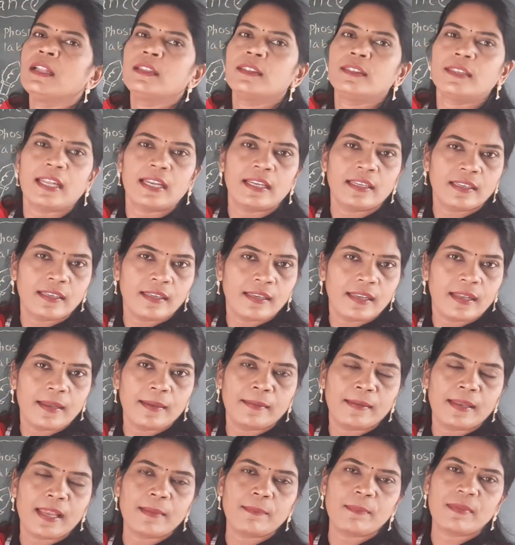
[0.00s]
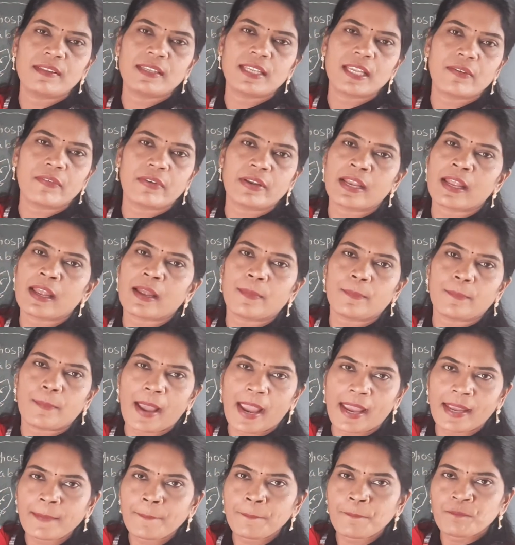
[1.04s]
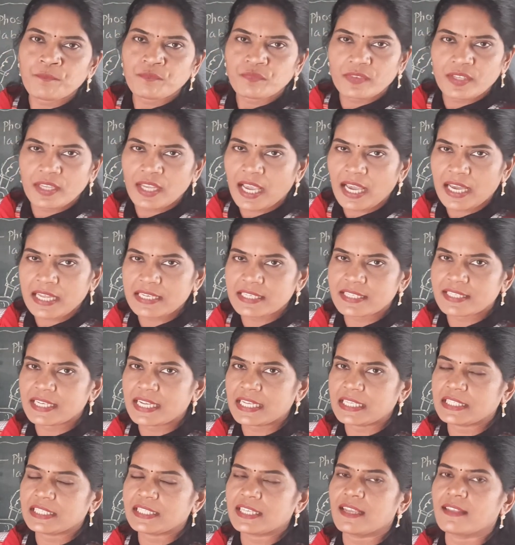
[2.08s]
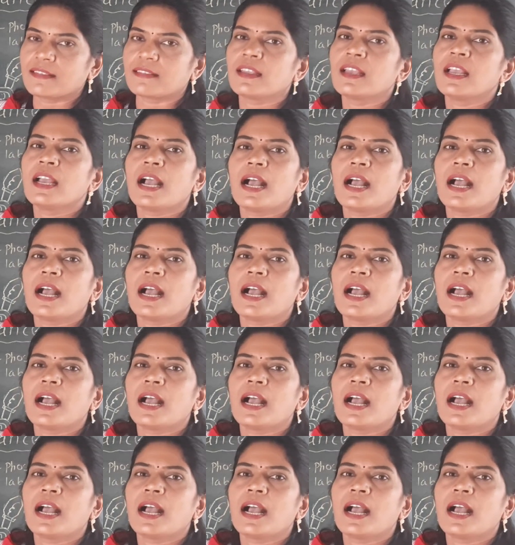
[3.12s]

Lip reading: then the name is given by the Hershey and Chase.